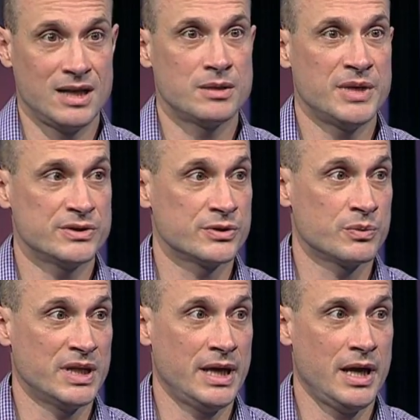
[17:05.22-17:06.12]
had the measles
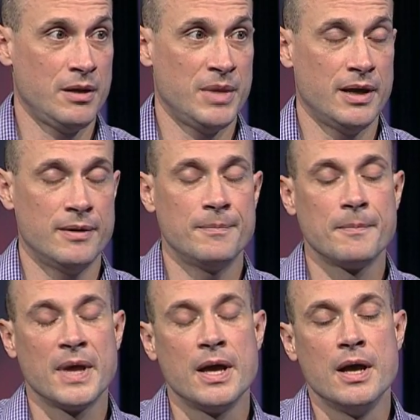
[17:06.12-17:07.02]
when they came in.
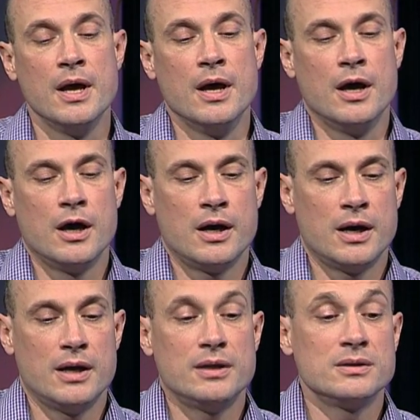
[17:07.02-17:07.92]

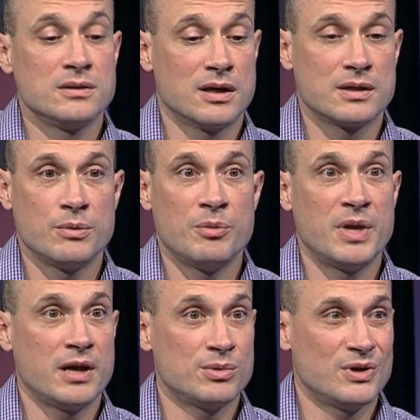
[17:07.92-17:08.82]
Uh, luckily, we've
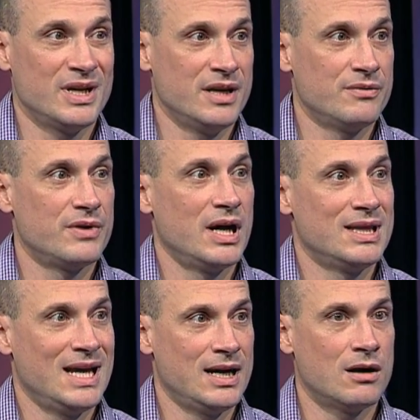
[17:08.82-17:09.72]
been able to identify
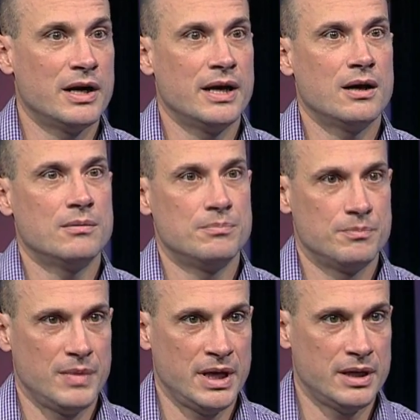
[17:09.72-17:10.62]
that area
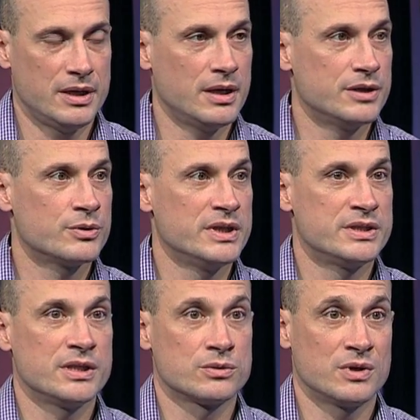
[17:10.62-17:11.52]
and uh, treat
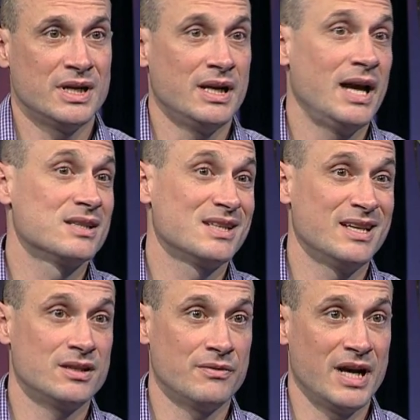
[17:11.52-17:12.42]
the children and actually
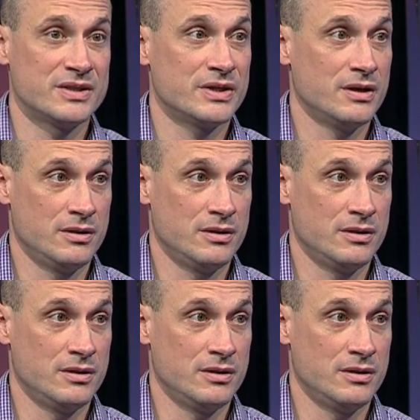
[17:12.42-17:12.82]
get their vaccine